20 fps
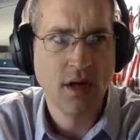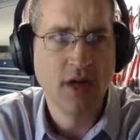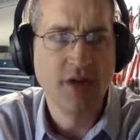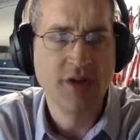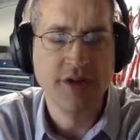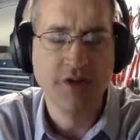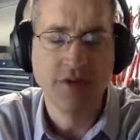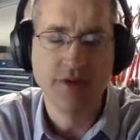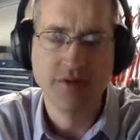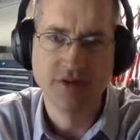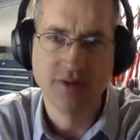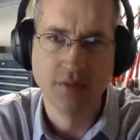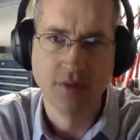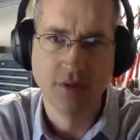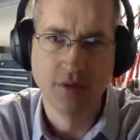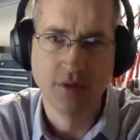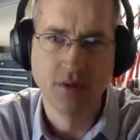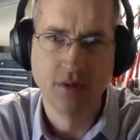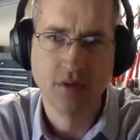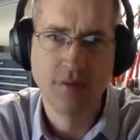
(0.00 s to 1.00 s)

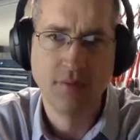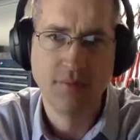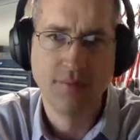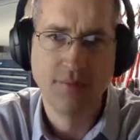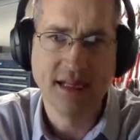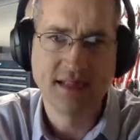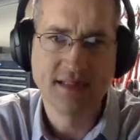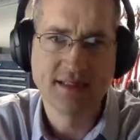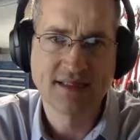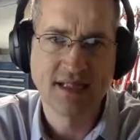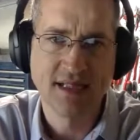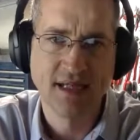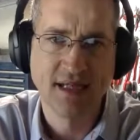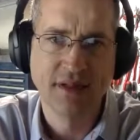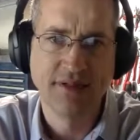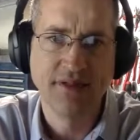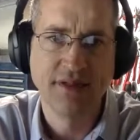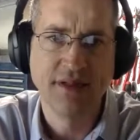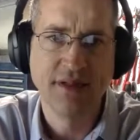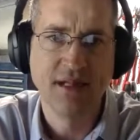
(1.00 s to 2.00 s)
unusable based
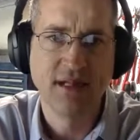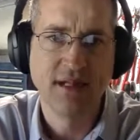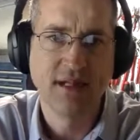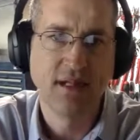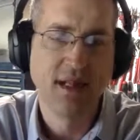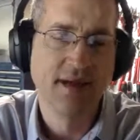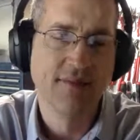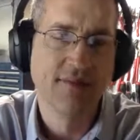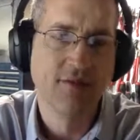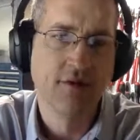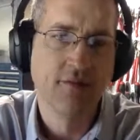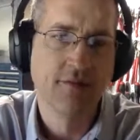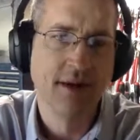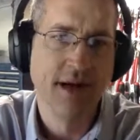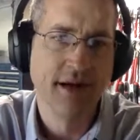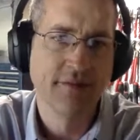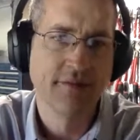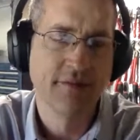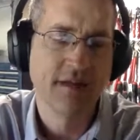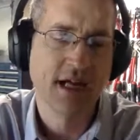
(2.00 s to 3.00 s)
on the level of
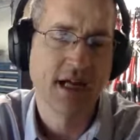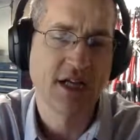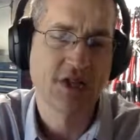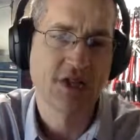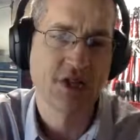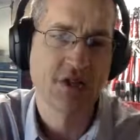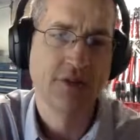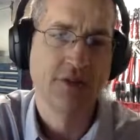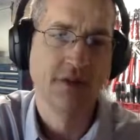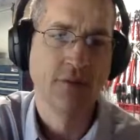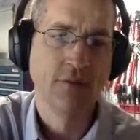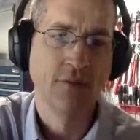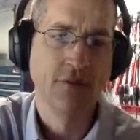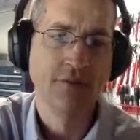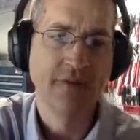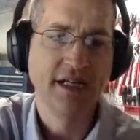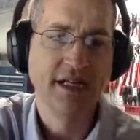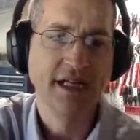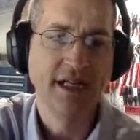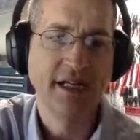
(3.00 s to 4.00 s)
modification that
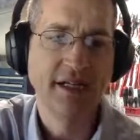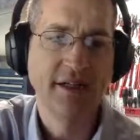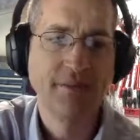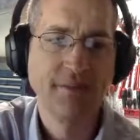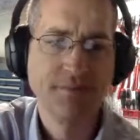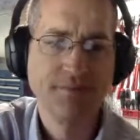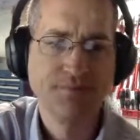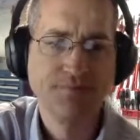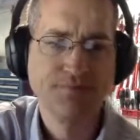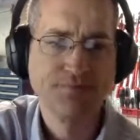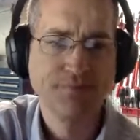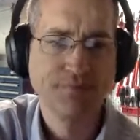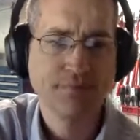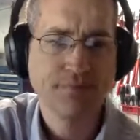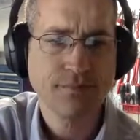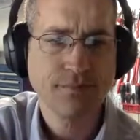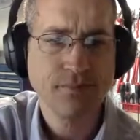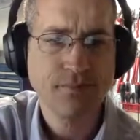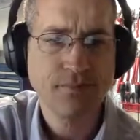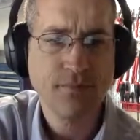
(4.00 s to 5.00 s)
would be needed.
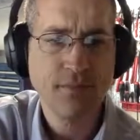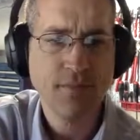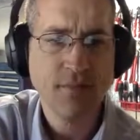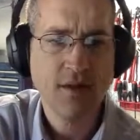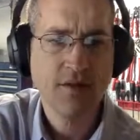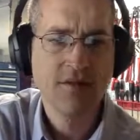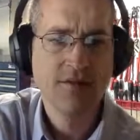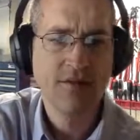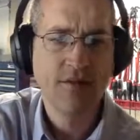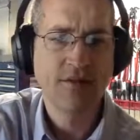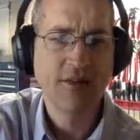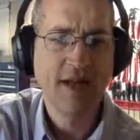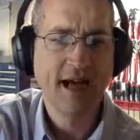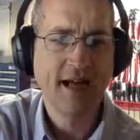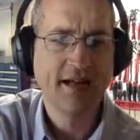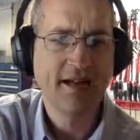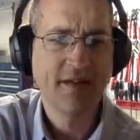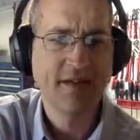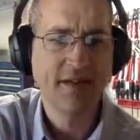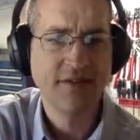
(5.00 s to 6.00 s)
So
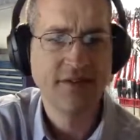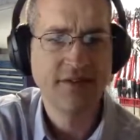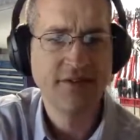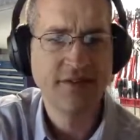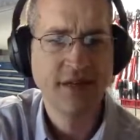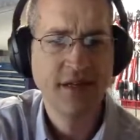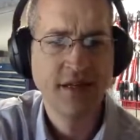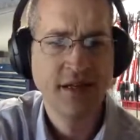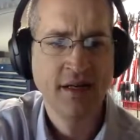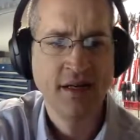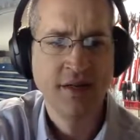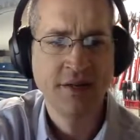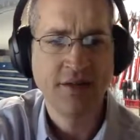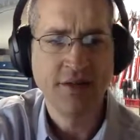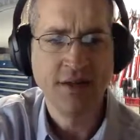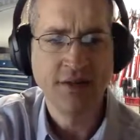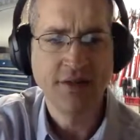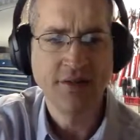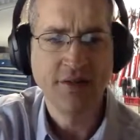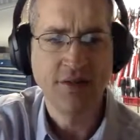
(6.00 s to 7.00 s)
that is
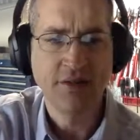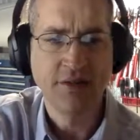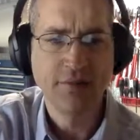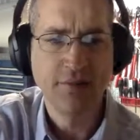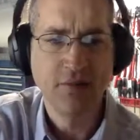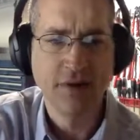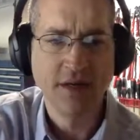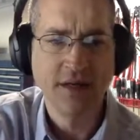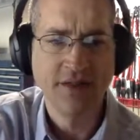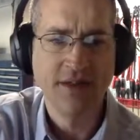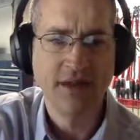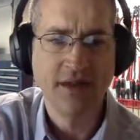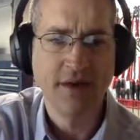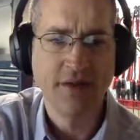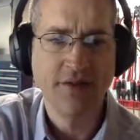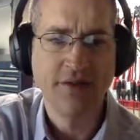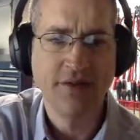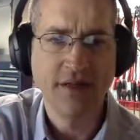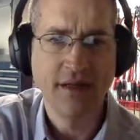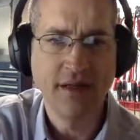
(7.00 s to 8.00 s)
the third point
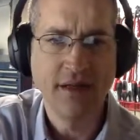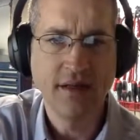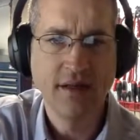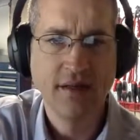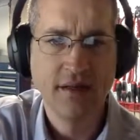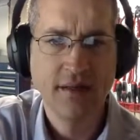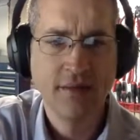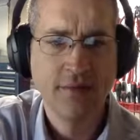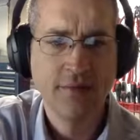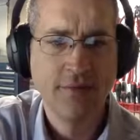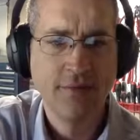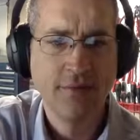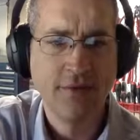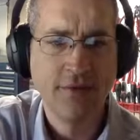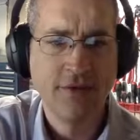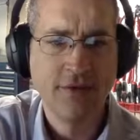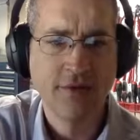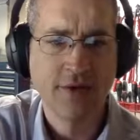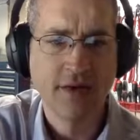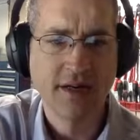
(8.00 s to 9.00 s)
there. The Food
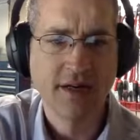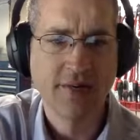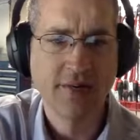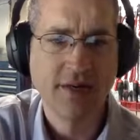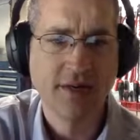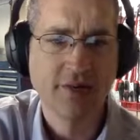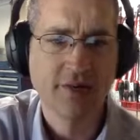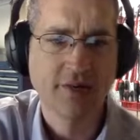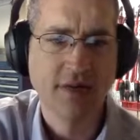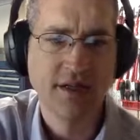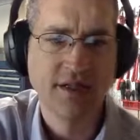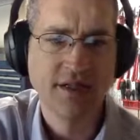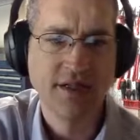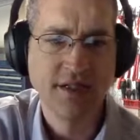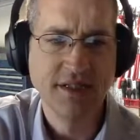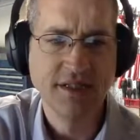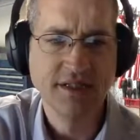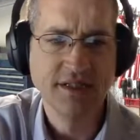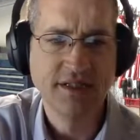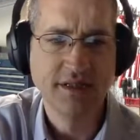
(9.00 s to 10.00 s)
and Drug
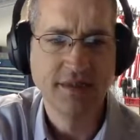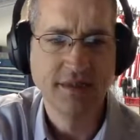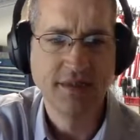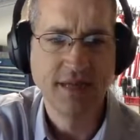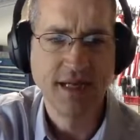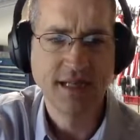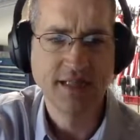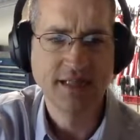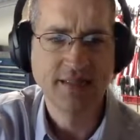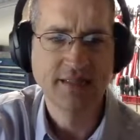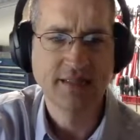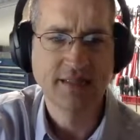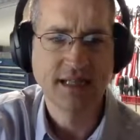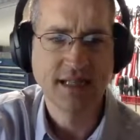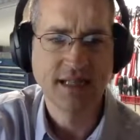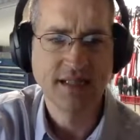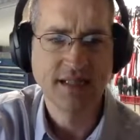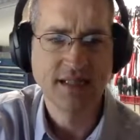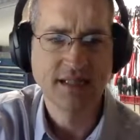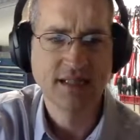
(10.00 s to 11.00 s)
Administration is the United
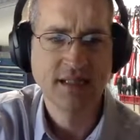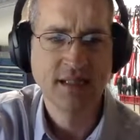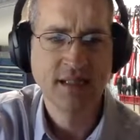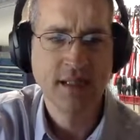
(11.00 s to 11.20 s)
States